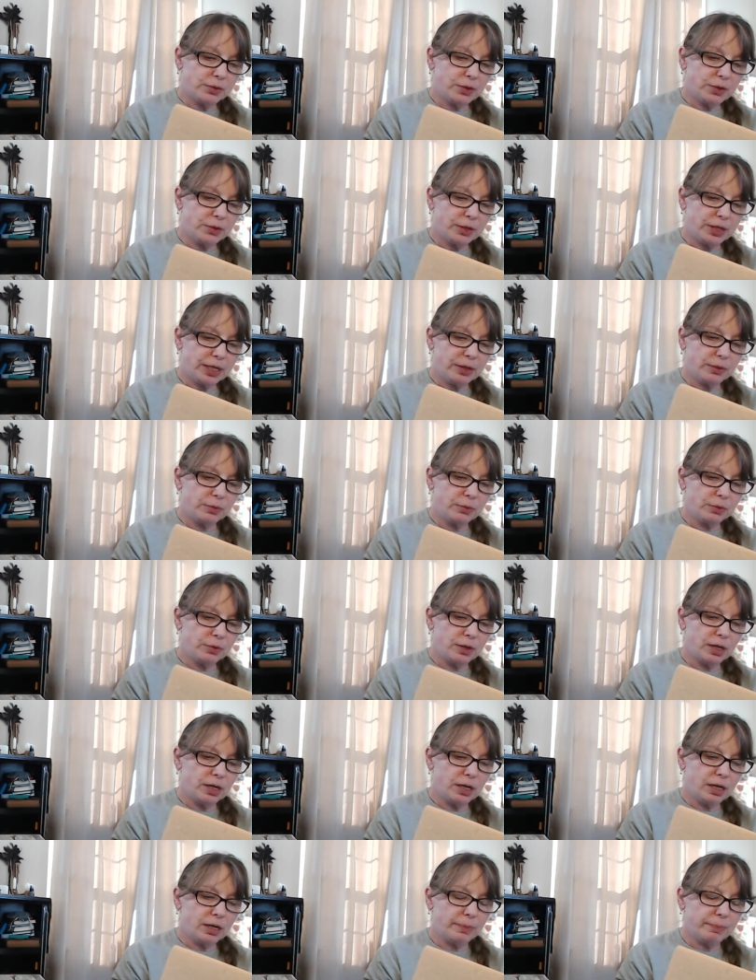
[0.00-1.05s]
Okay,
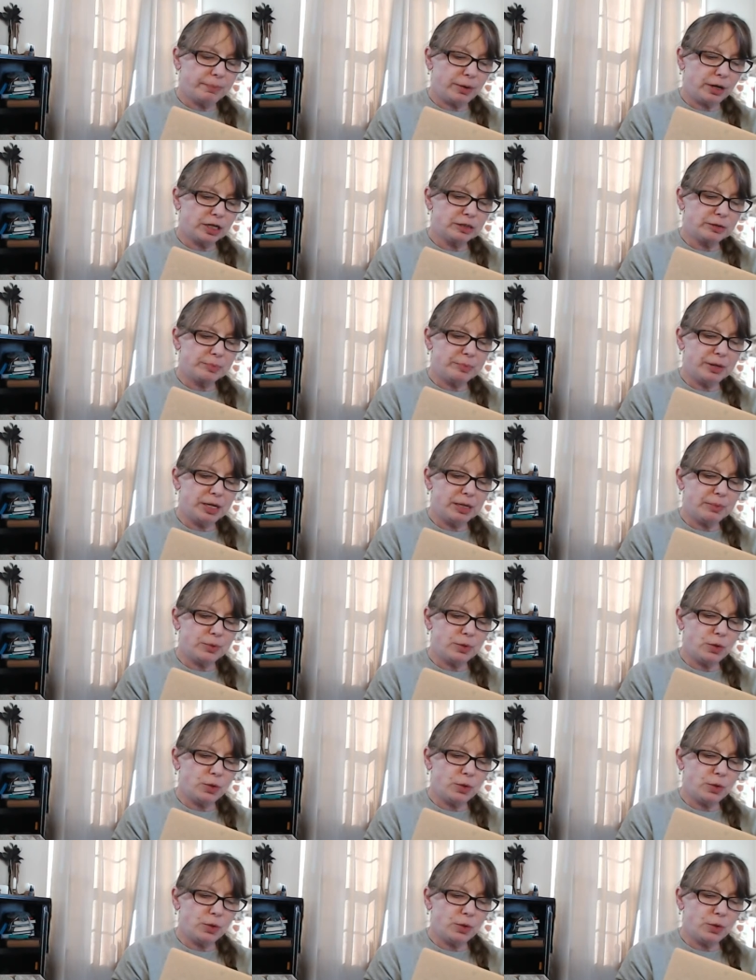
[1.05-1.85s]
um, parchment paper,